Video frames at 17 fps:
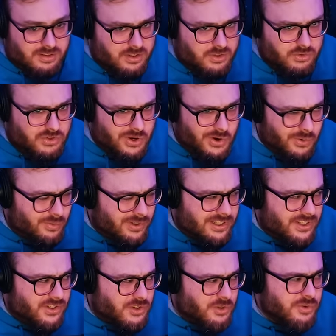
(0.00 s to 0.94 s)
don't
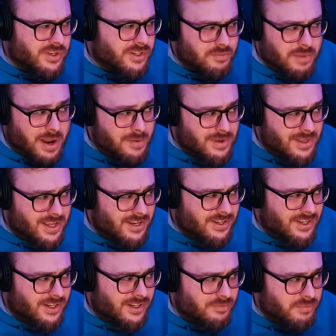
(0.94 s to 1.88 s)
really do this? Maybe they
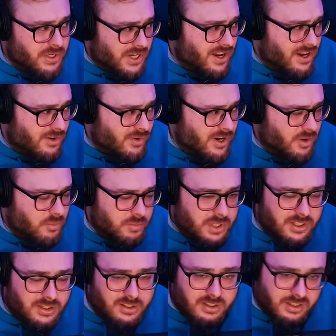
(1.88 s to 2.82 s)
did, but not around
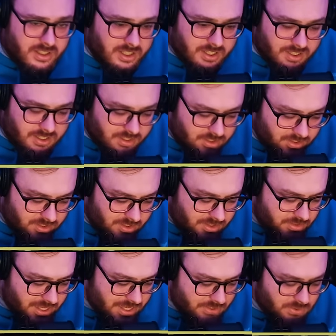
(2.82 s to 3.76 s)
me
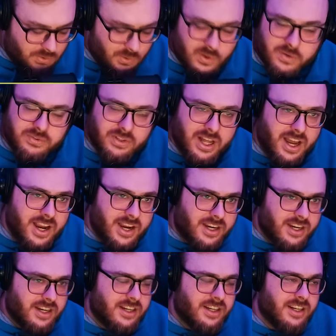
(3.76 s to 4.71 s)
that sort of
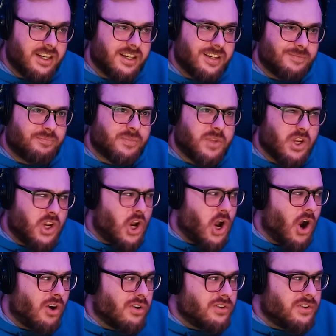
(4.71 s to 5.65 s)
like
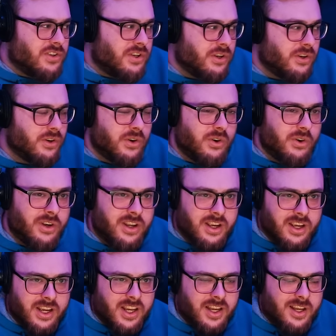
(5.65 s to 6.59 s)
cartoon
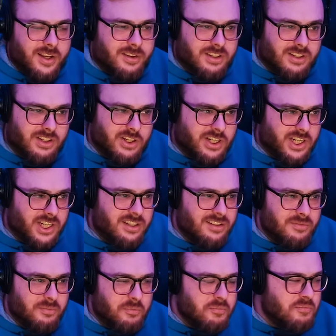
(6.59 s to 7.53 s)

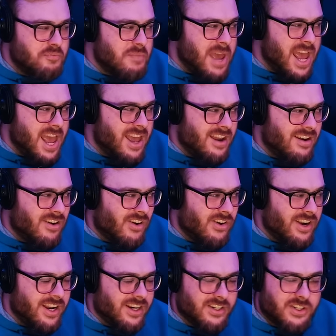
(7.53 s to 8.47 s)
men are
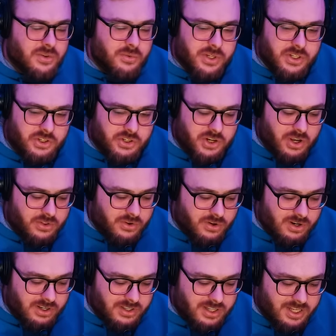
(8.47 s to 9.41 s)
next to each
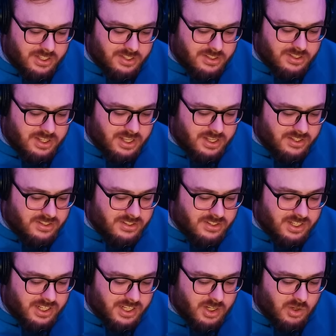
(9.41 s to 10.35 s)
other and they they
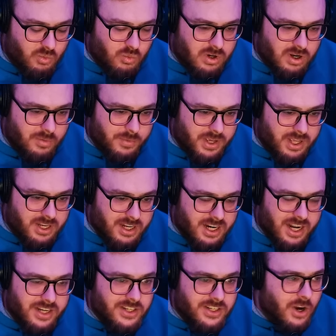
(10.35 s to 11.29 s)
see a woman and
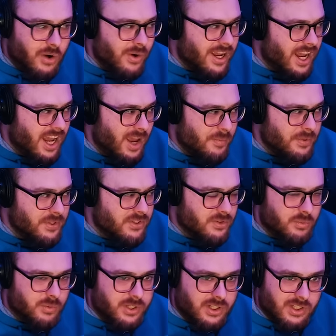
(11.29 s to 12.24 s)
I know it happens
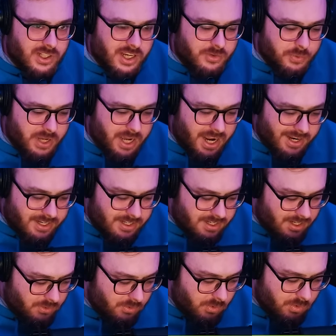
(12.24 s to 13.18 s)
in real life but I did
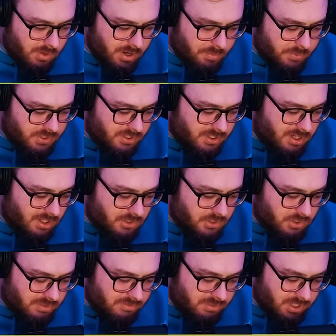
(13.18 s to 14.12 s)
not grow up with the
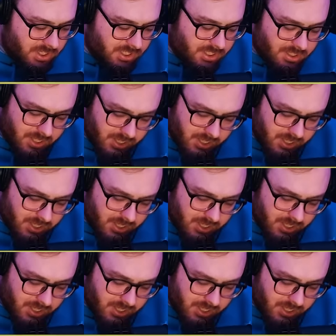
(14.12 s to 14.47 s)
culture of like